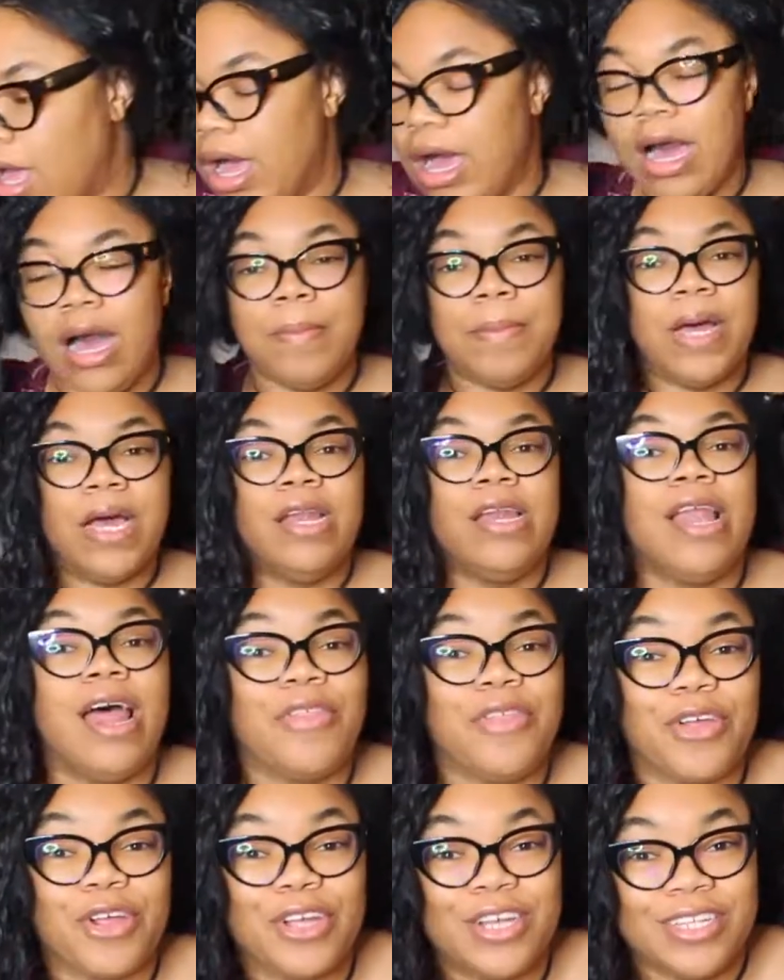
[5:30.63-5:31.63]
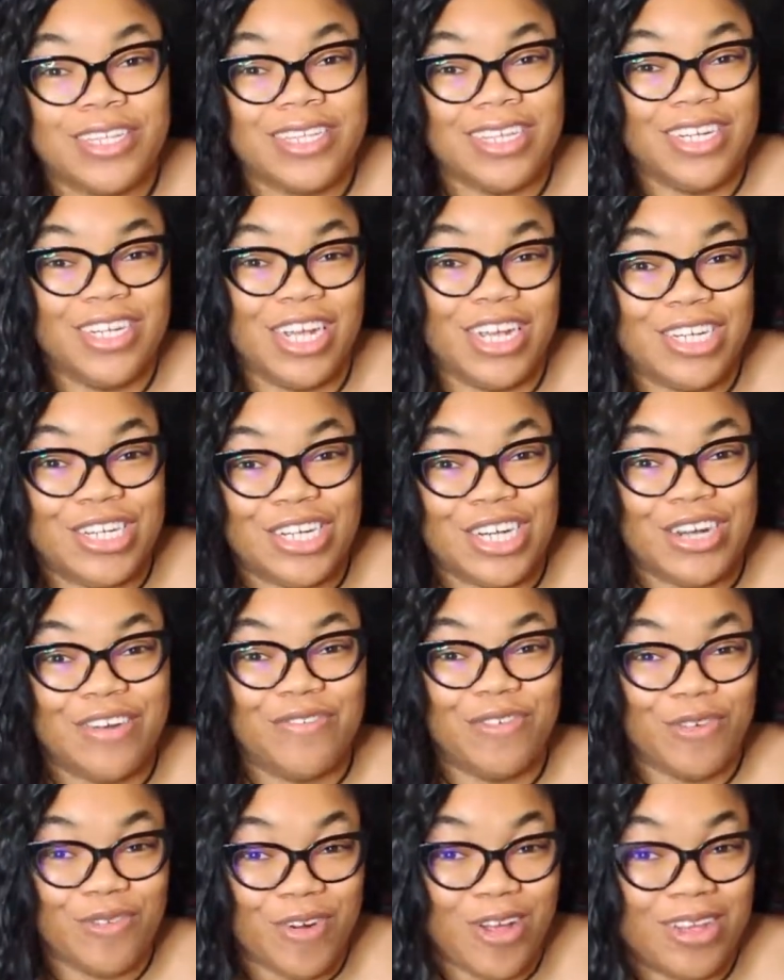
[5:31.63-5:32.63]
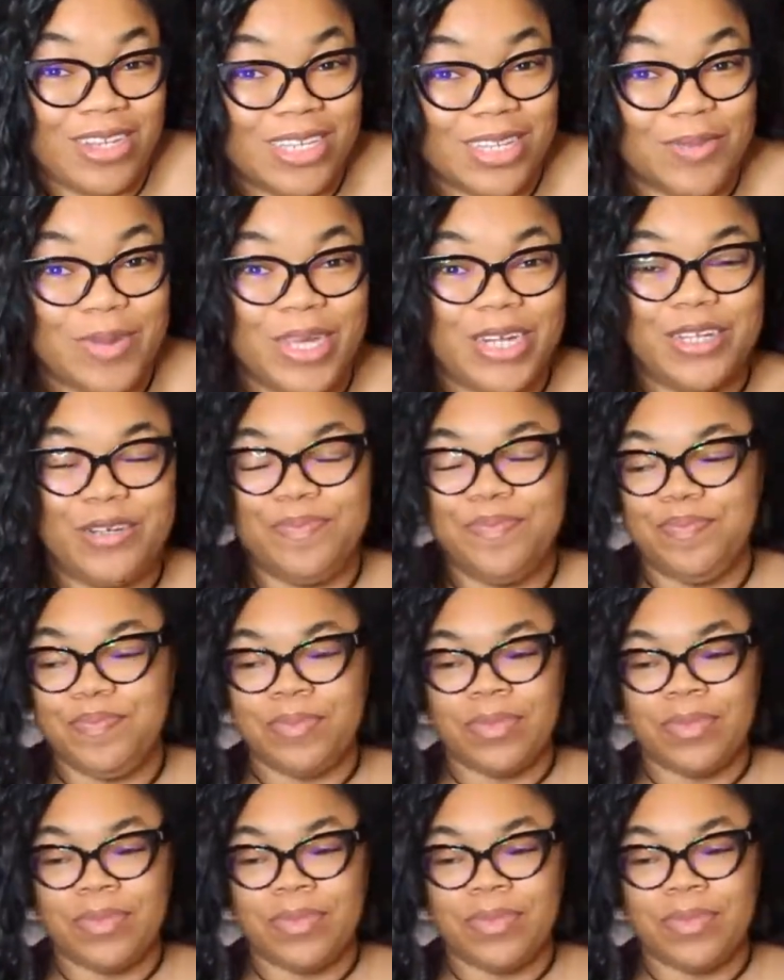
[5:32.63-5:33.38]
Another good suggestion for Frosty Bitch.